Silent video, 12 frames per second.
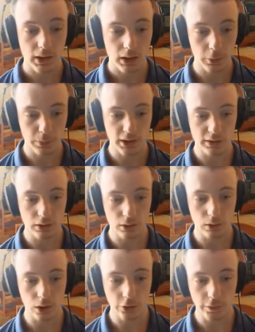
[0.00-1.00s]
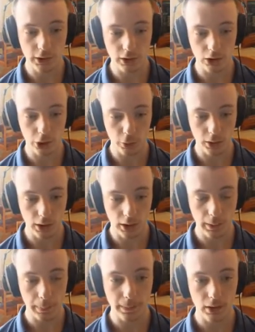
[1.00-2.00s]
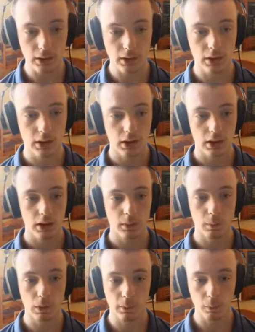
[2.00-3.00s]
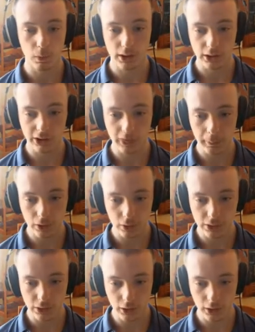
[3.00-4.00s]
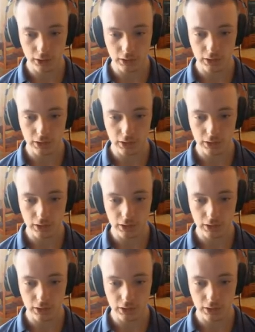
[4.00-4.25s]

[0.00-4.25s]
hope that you already know what QML is like.